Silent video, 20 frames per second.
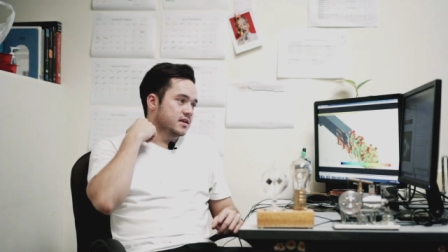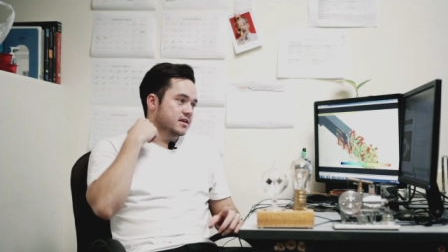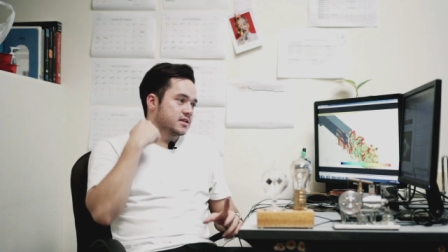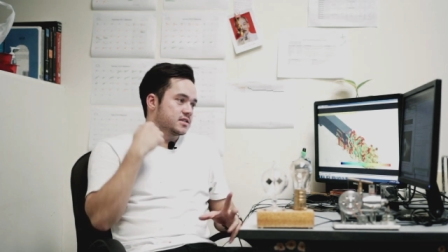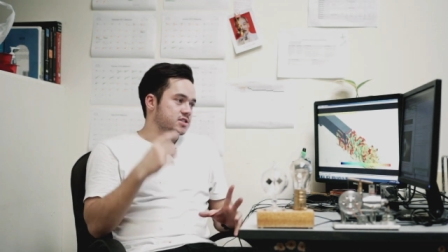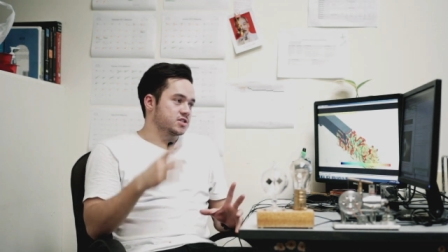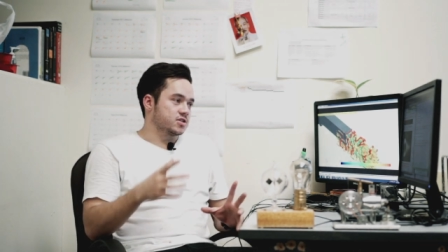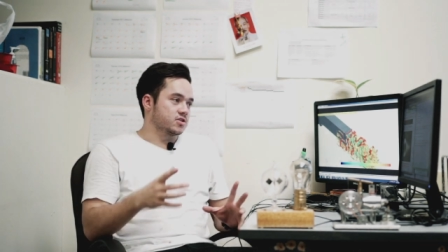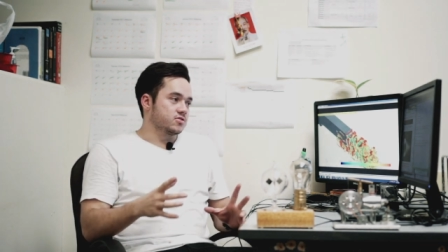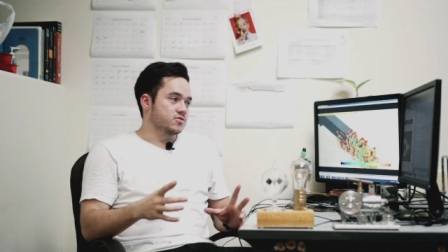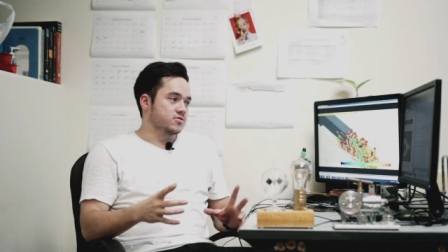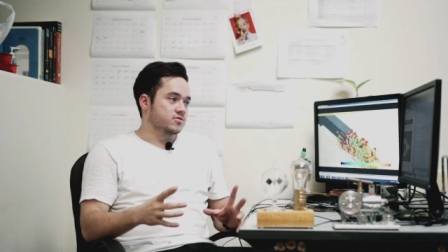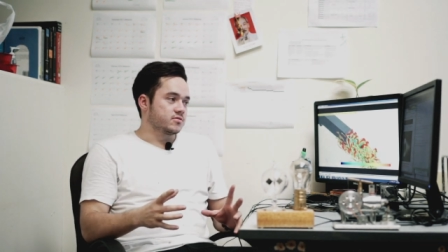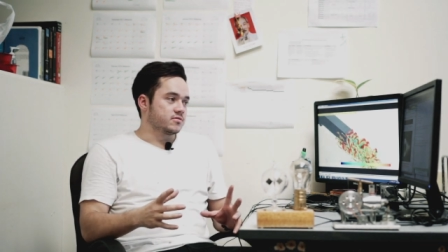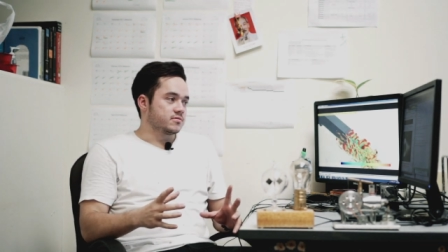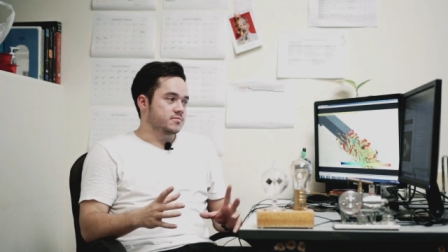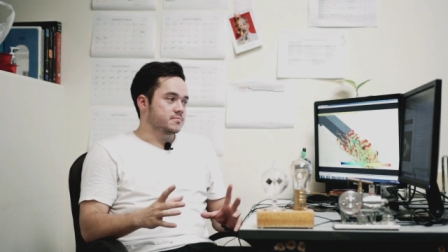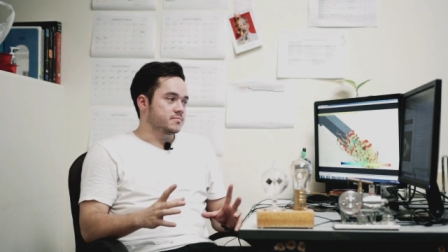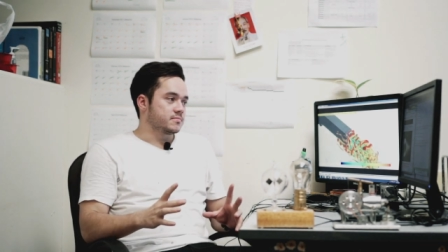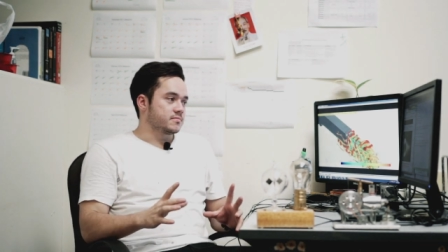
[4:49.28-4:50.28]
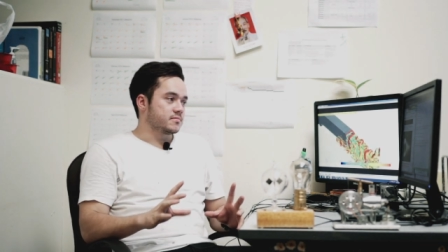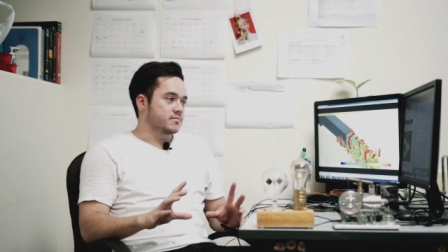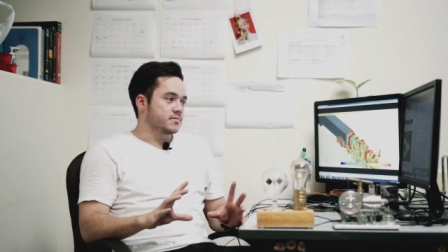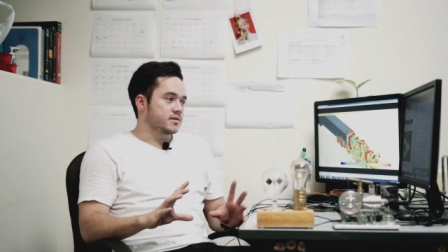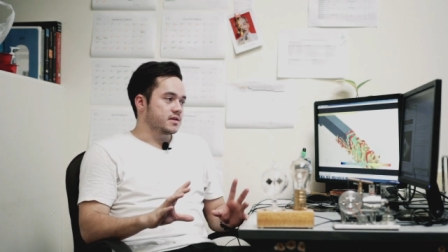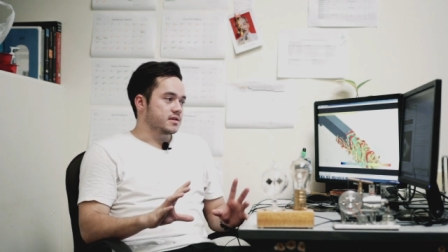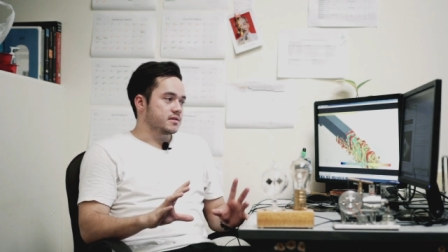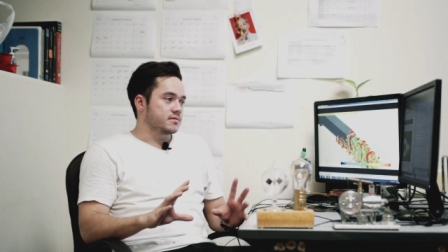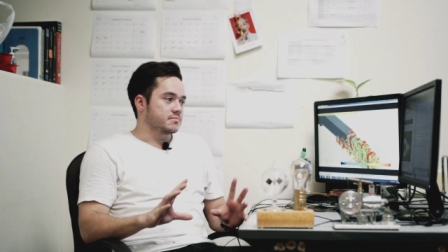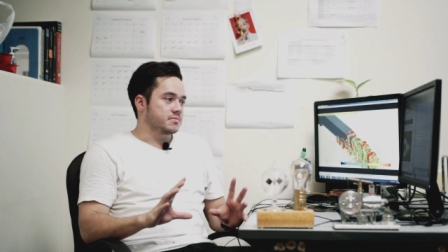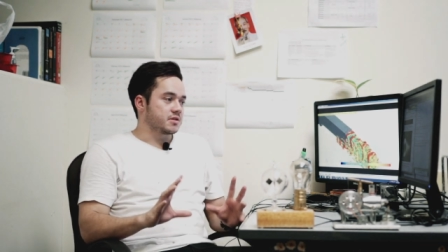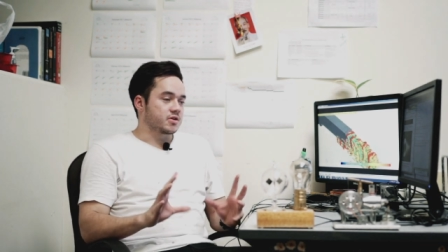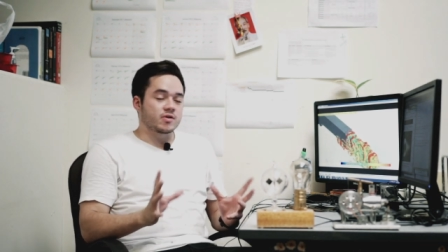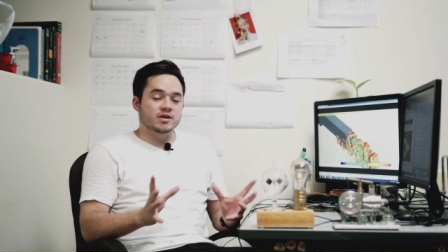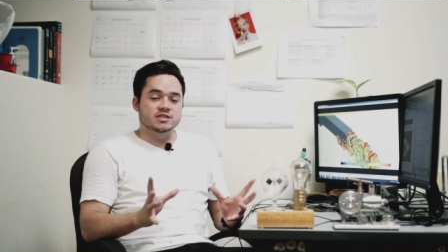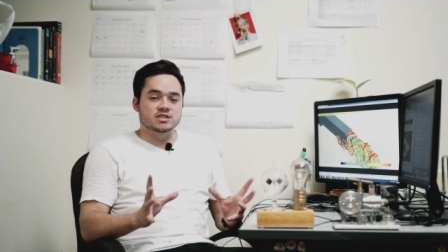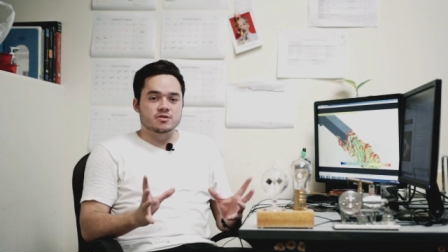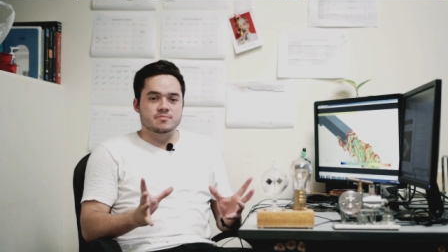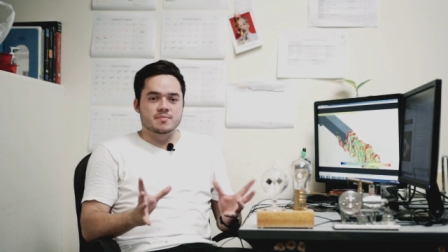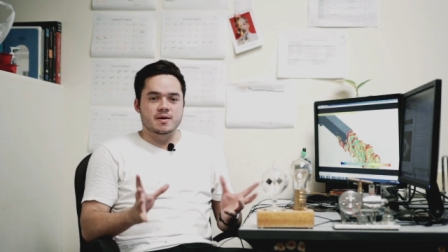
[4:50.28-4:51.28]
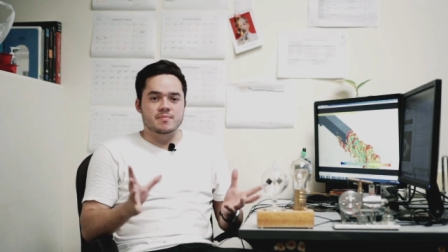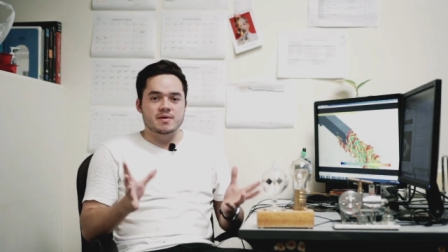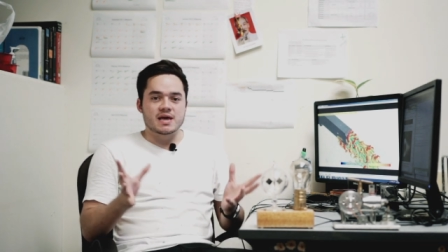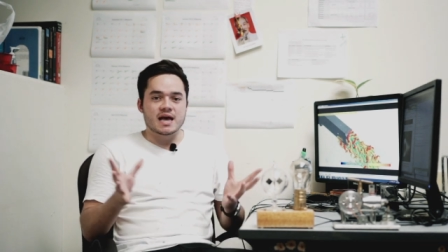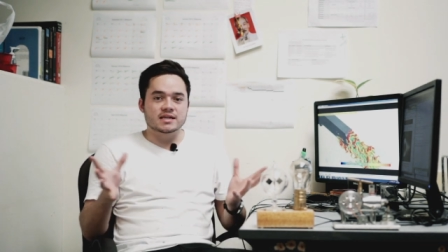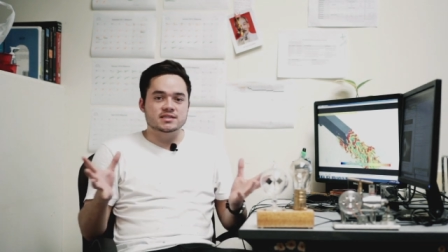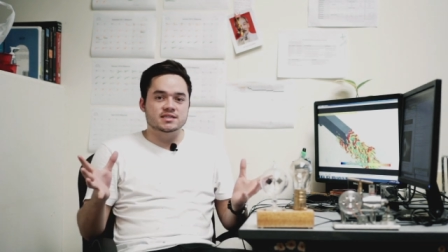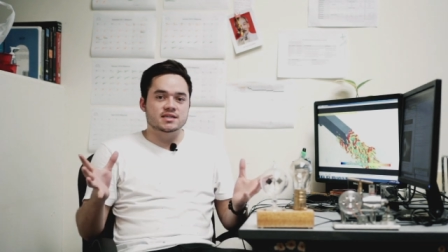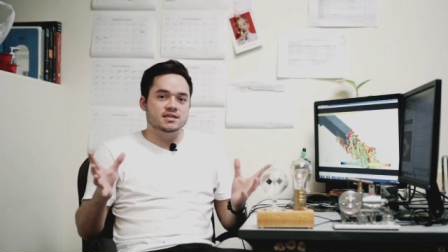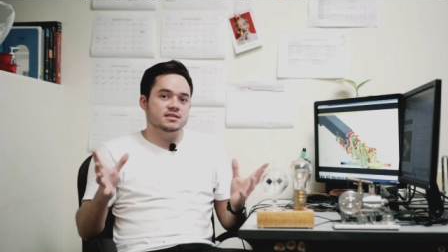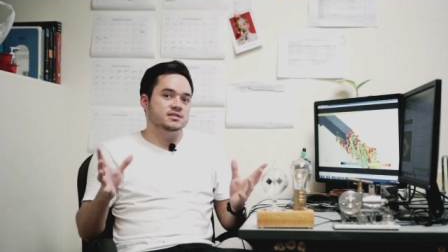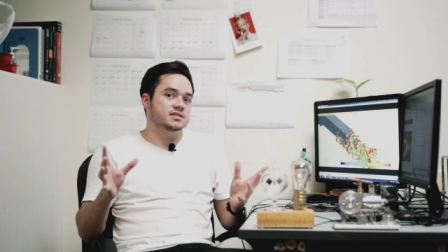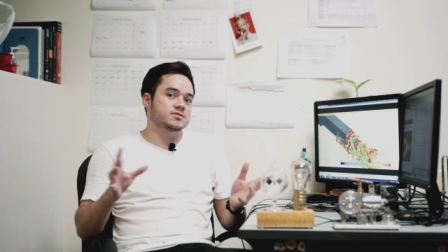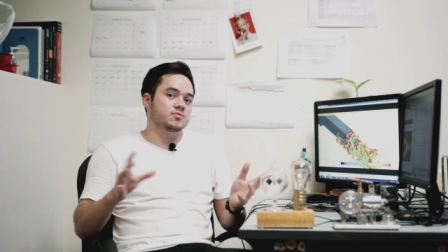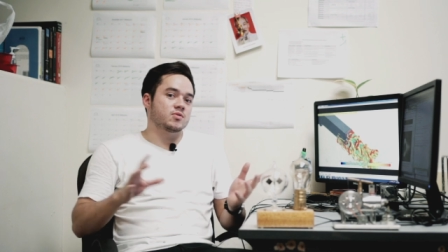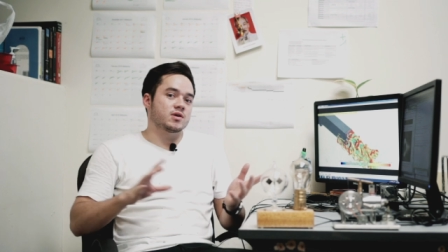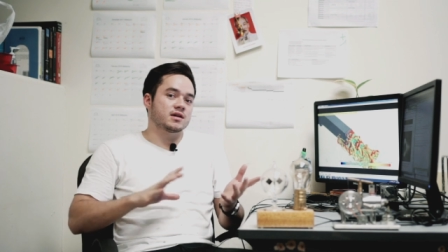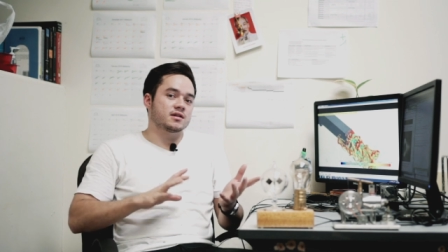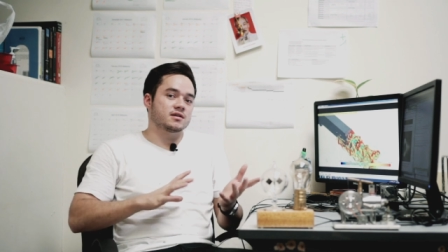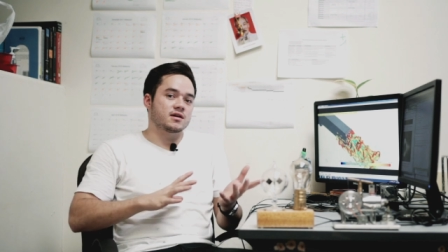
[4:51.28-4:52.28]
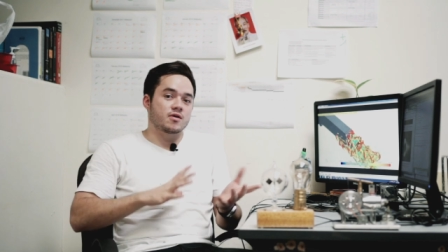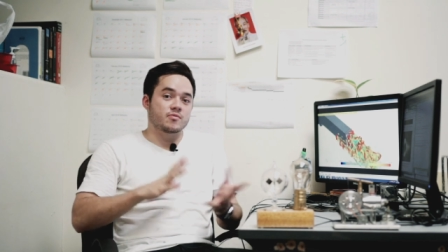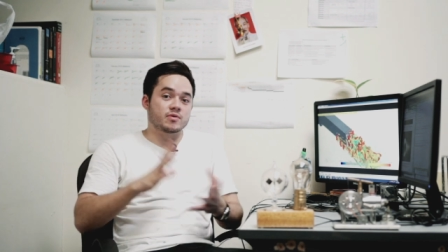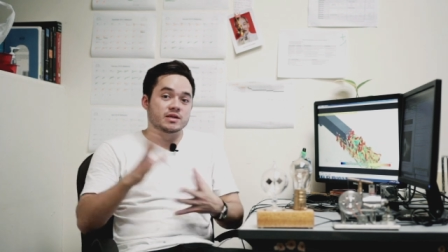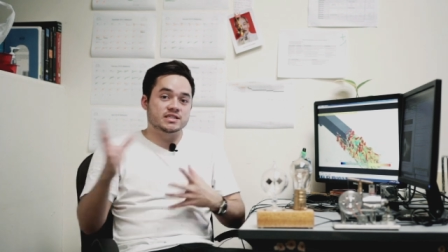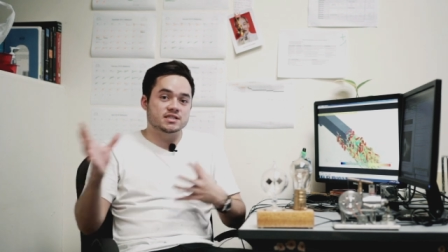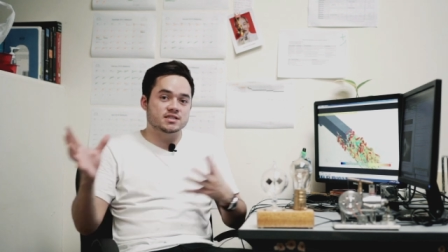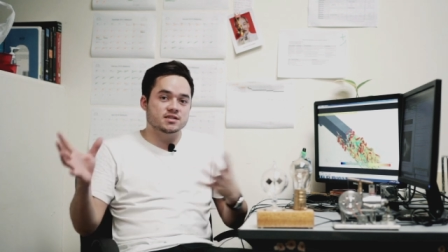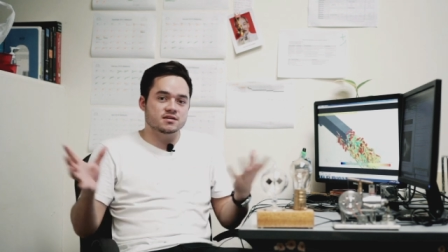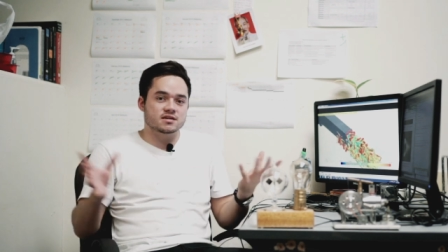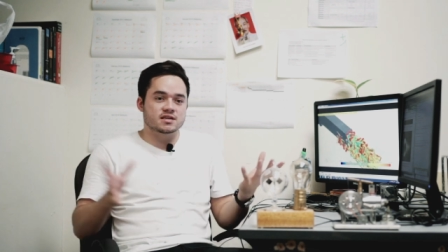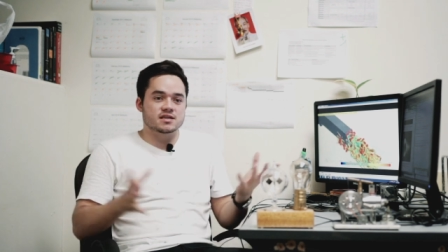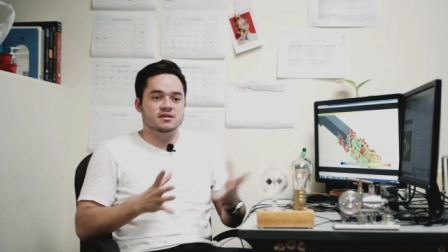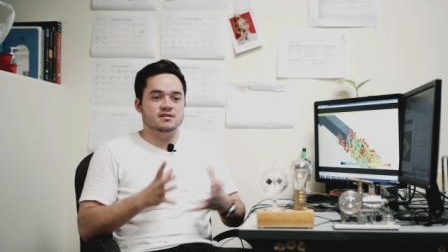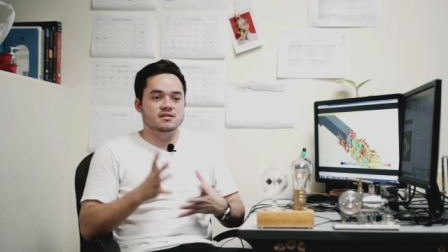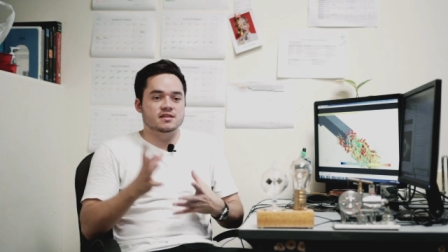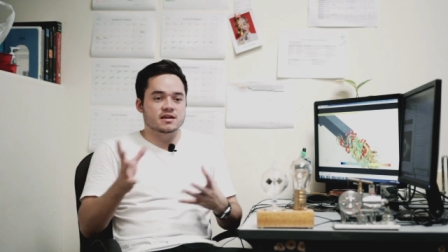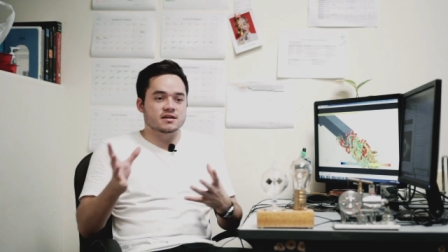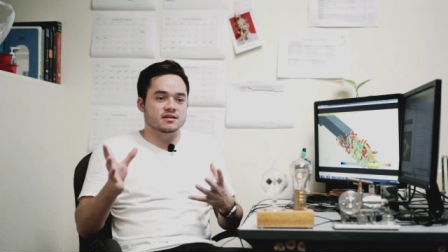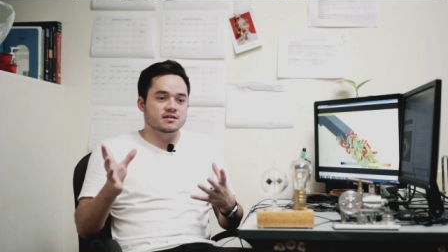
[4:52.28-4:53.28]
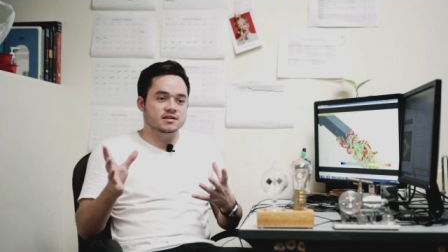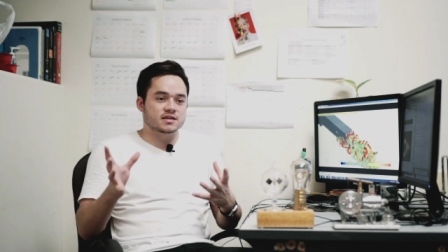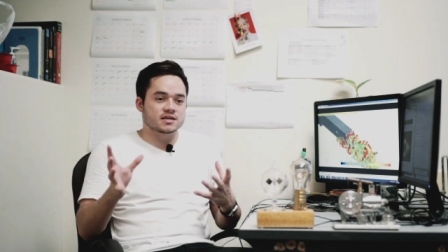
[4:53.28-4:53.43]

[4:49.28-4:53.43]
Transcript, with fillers: So the question you may be asking is, well, are we stuck here then?